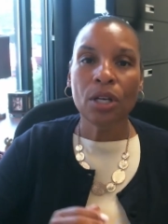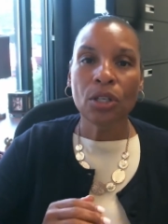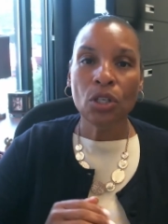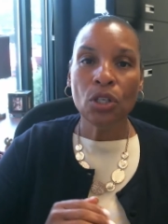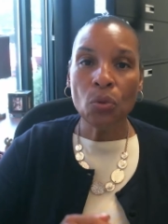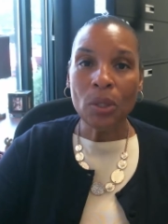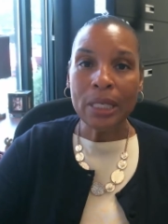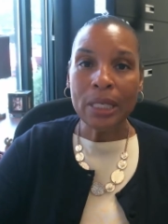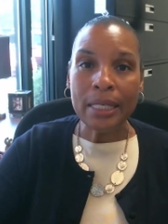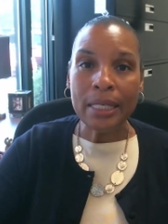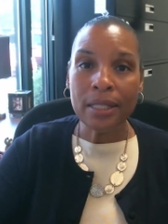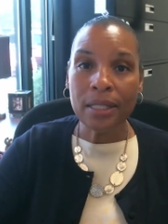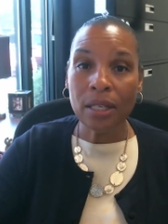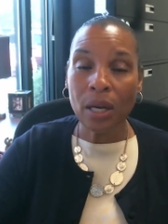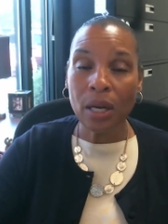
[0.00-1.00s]
you need
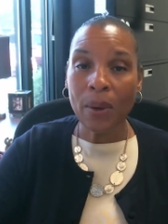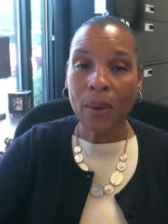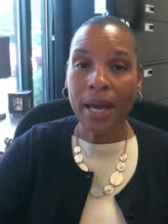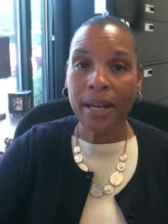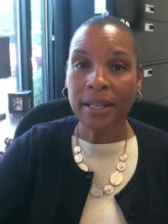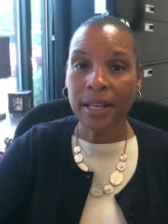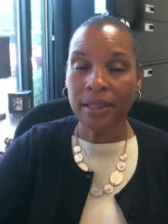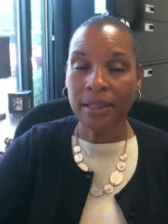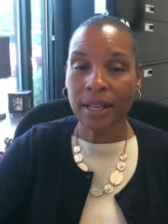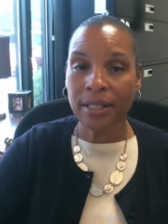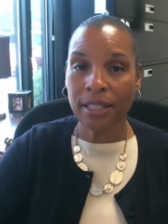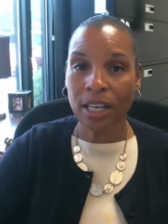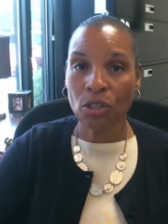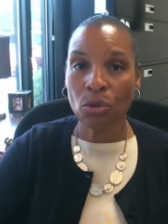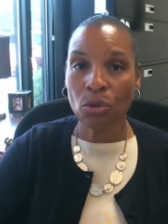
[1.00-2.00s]
to go ahead and get that
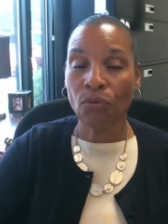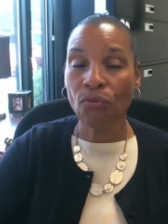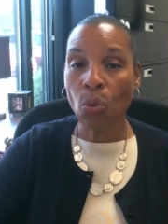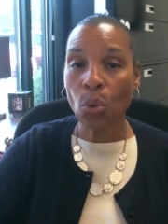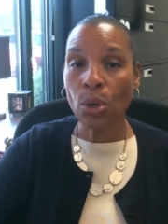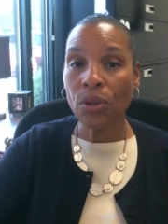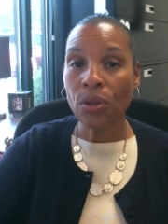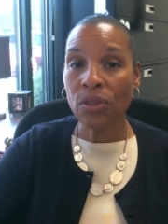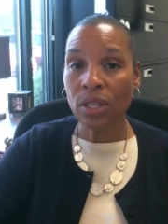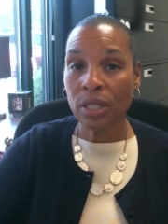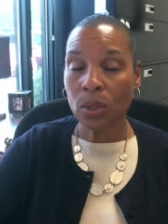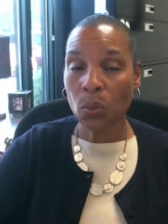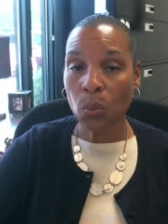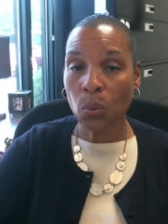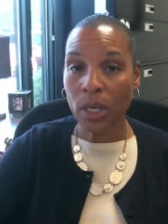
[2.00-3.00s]
scheduled for
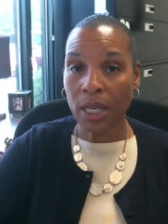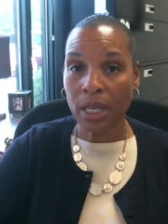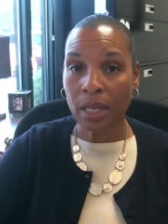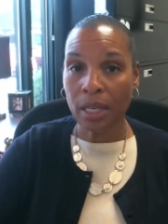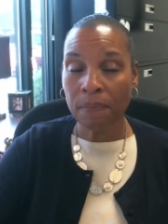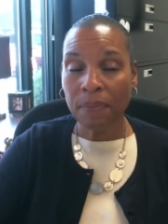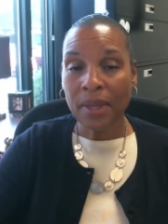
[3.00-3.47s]
this week.